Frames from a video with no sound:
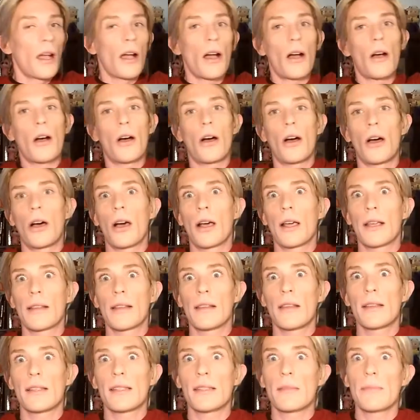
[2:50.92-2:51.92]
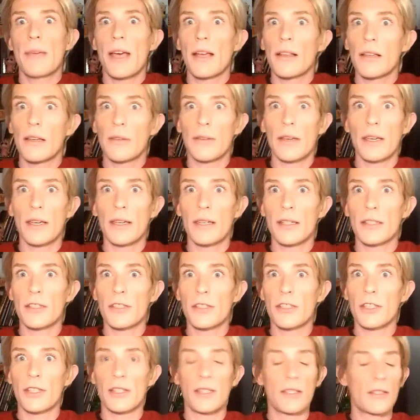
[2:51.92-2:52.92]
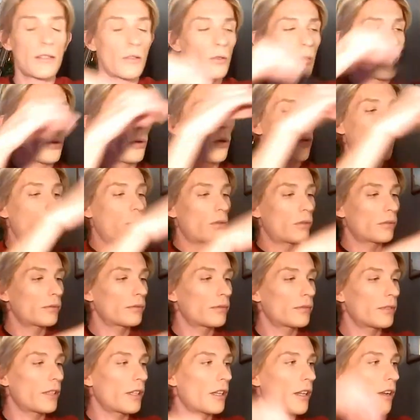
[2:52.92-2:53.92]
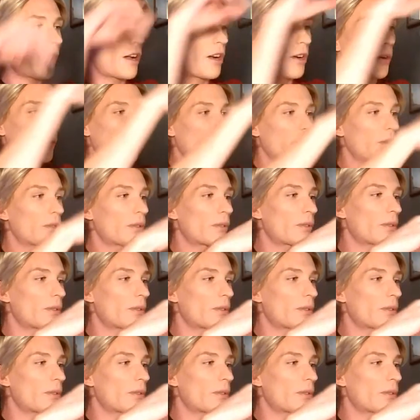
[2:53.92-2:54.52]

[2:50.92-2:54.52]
Oh, and the smell of it is just, you know,